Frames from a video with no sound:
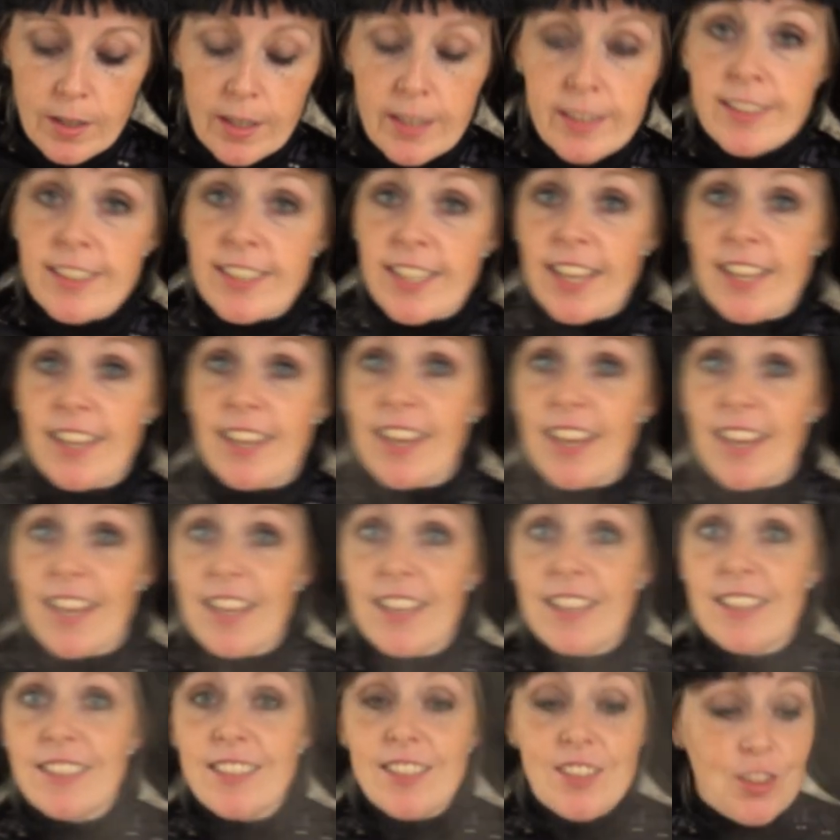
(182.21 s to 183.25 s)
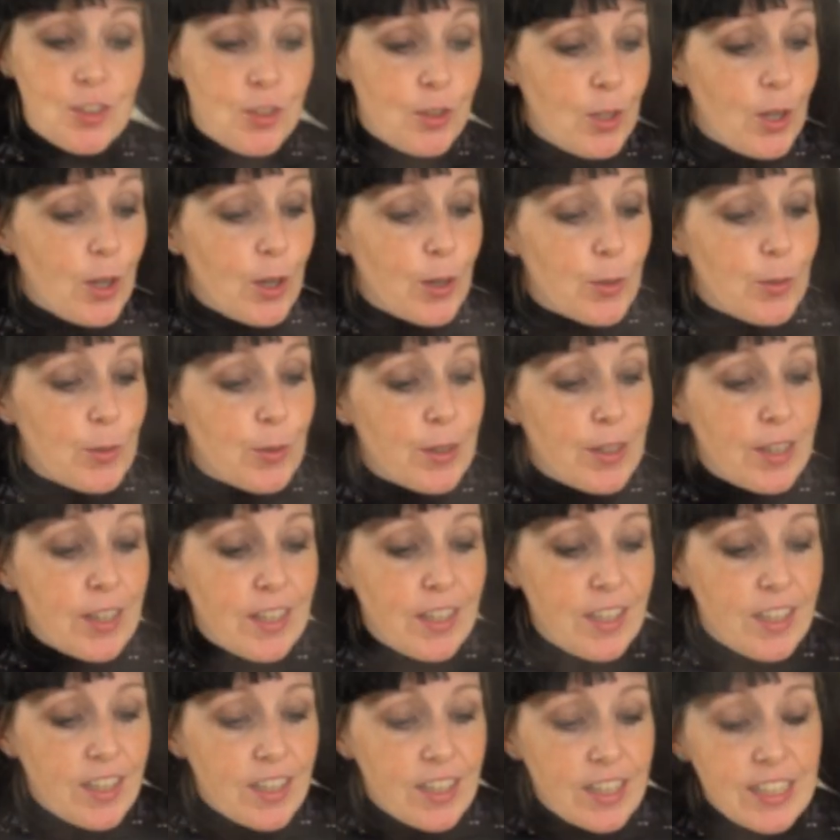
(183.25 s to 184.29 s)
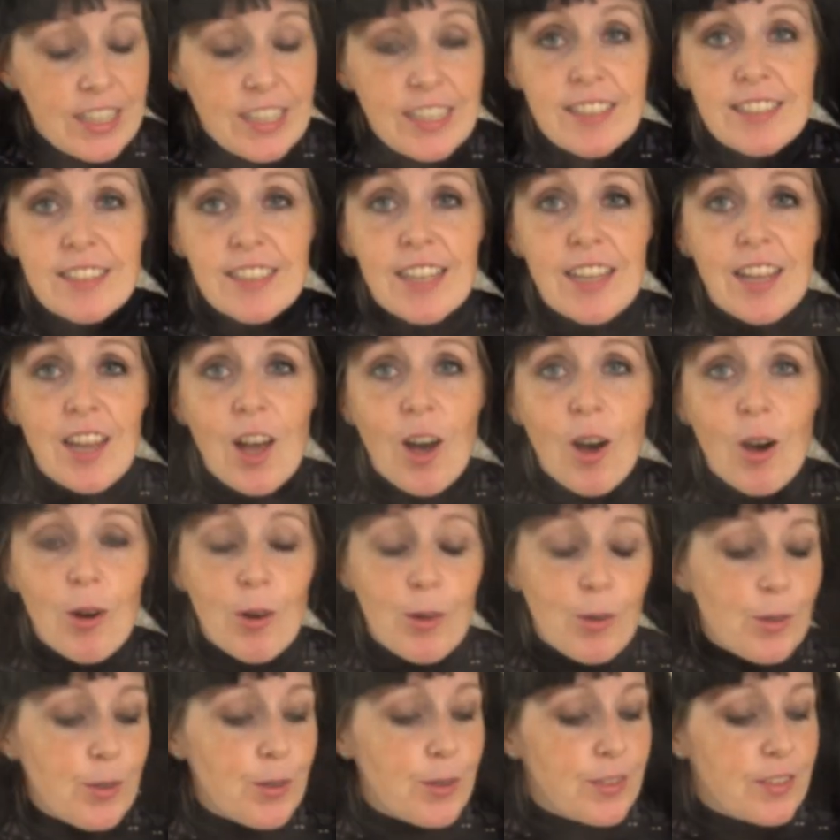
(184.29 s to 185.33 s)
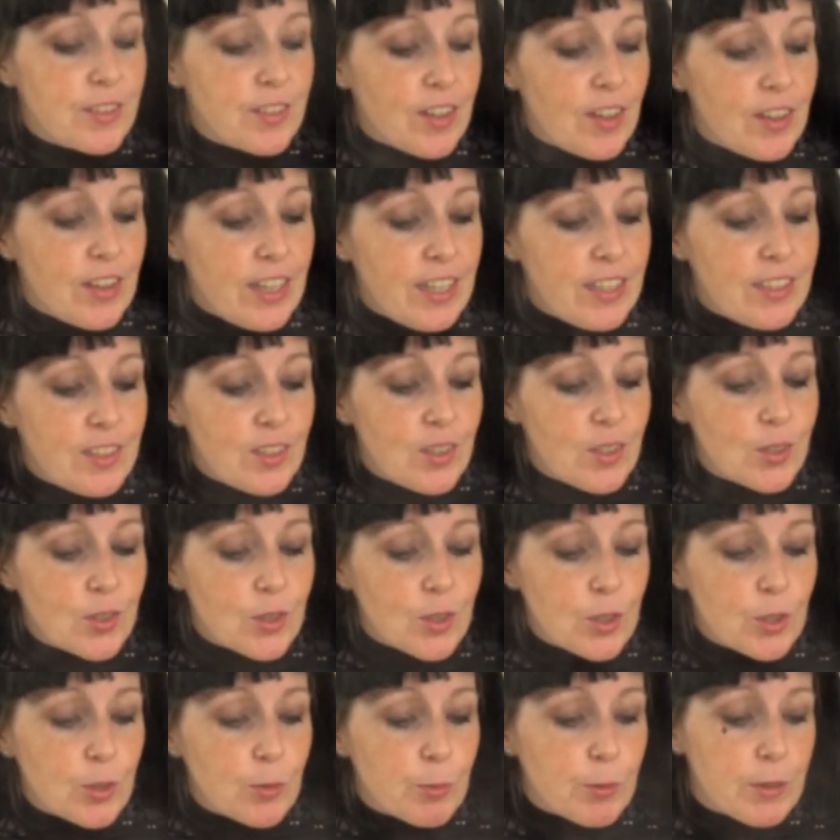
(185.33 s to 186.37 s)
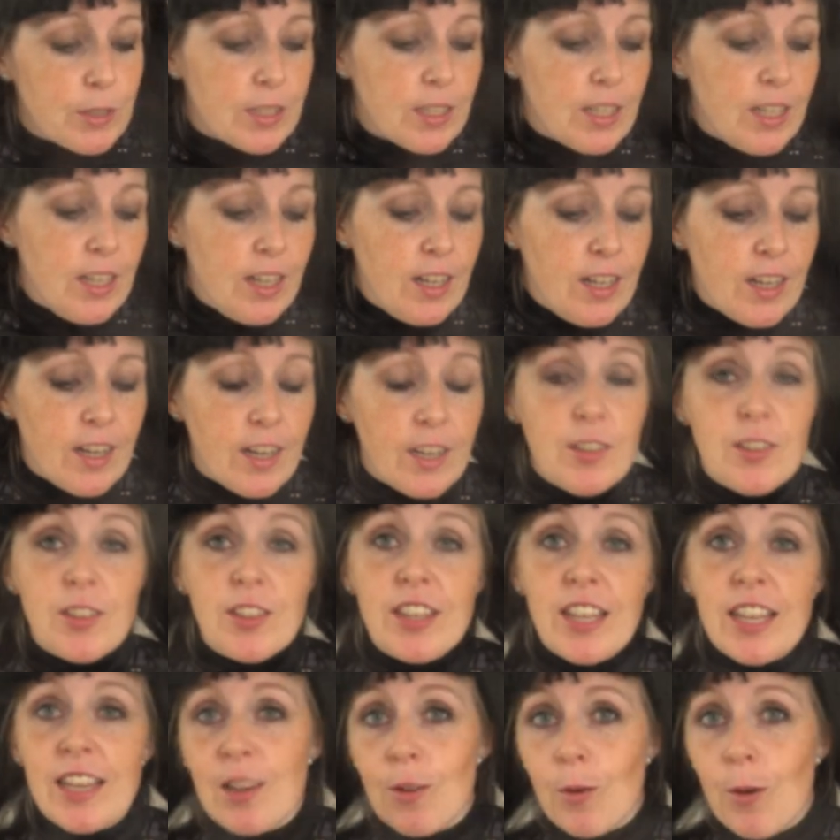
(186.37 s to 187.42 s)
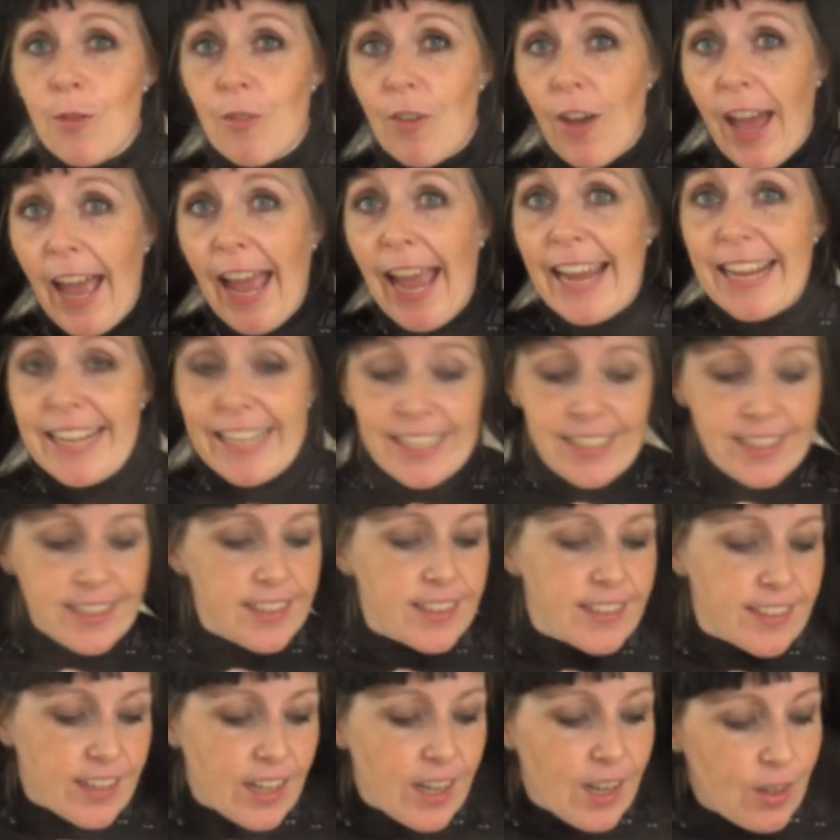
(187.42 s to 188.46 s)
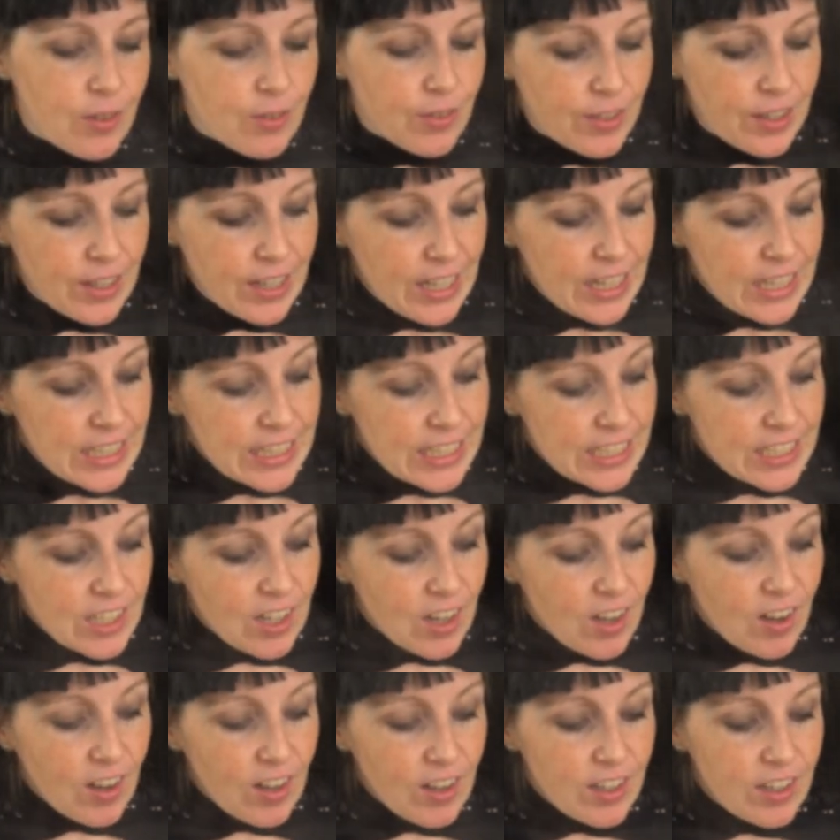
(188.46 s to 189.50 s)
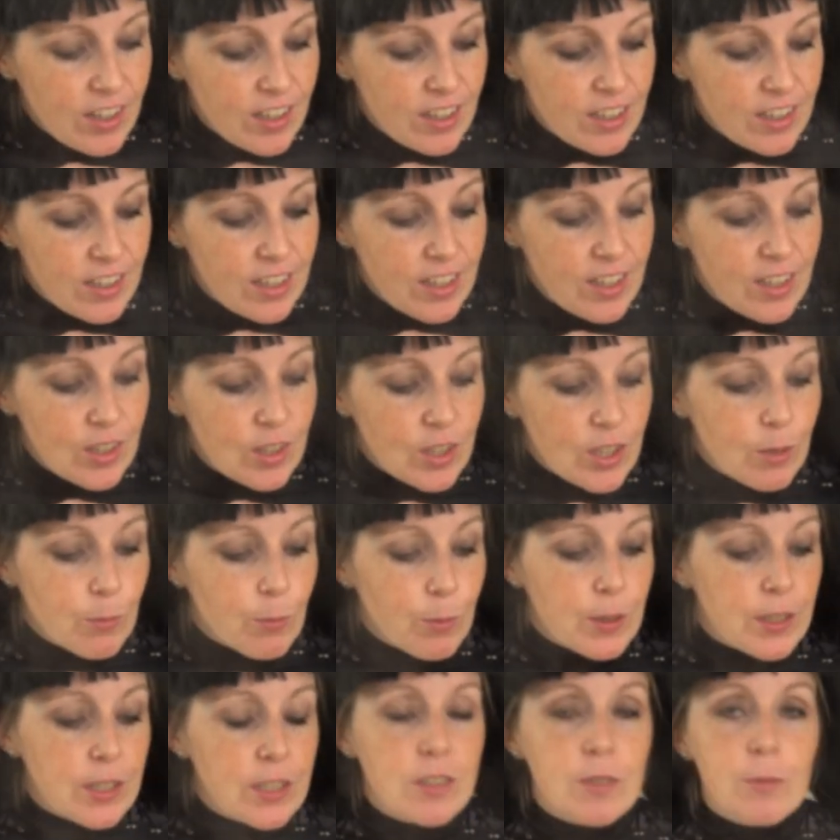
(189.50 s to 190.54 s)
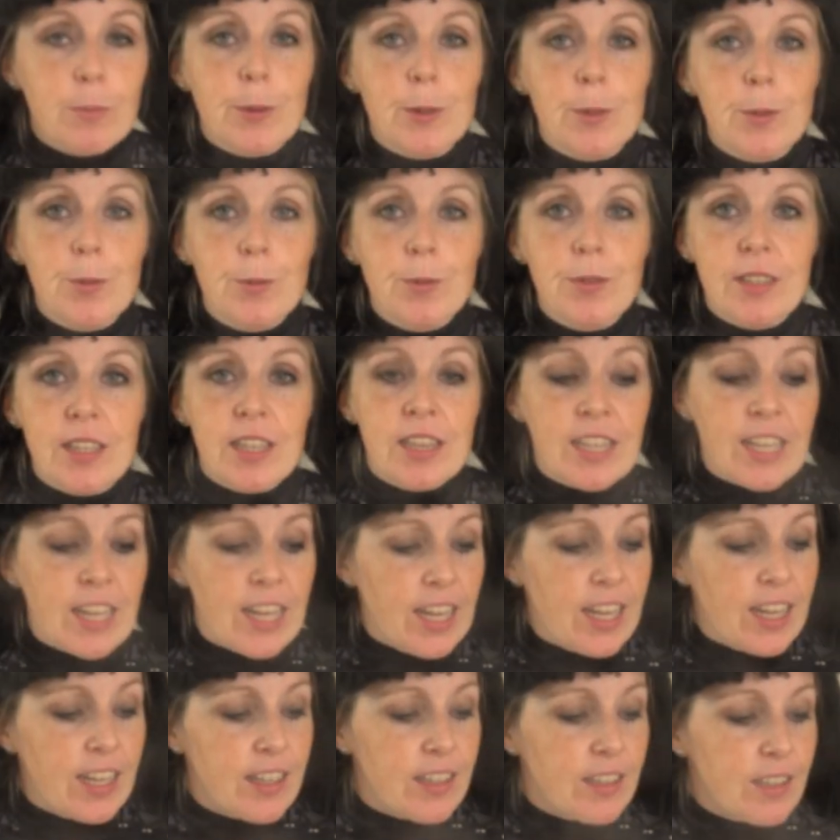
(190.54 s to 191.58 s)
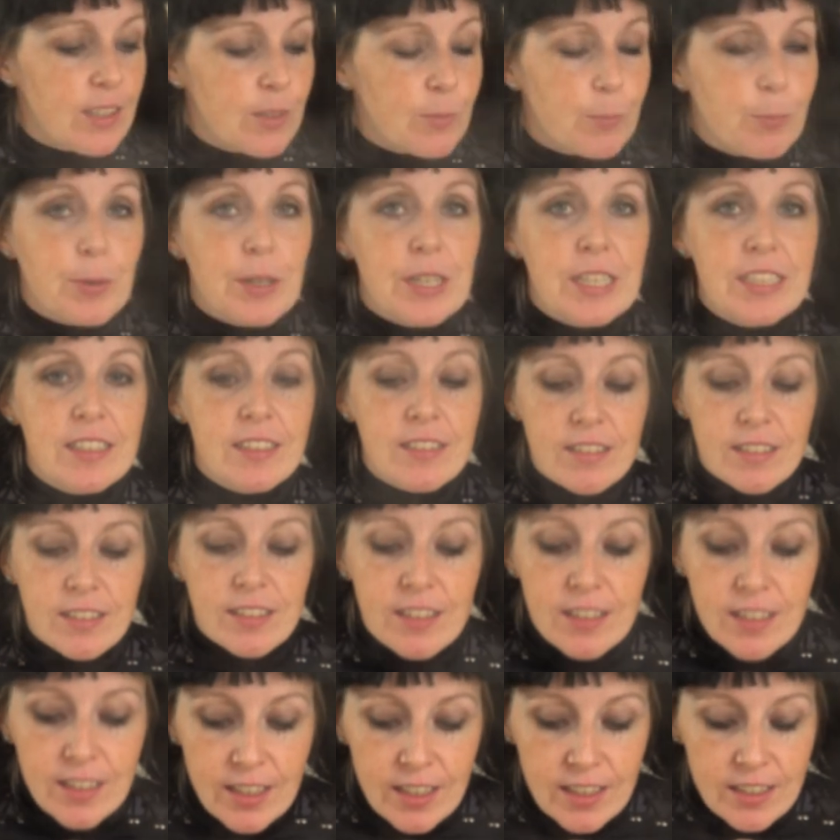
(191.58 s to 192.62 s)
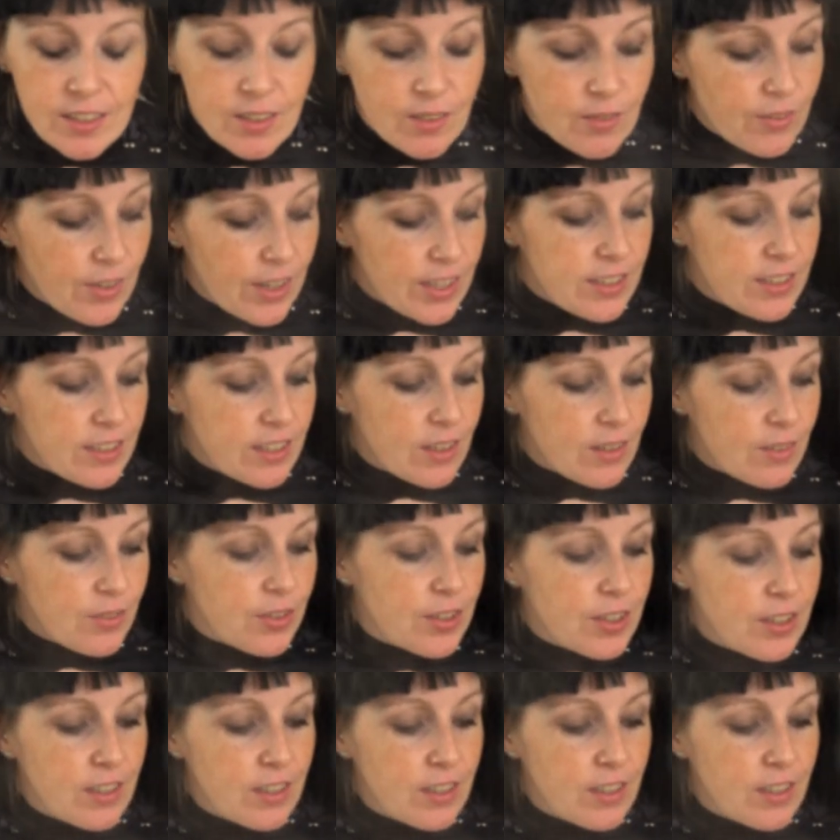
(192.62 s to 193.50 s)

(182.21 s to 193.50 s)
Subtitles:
Do you like that? Did you know these little holes on the end of your saucepan? I used to think they were for hanging stuff. They're not. You can put your spoons in there. It's brilliant. It's inventive.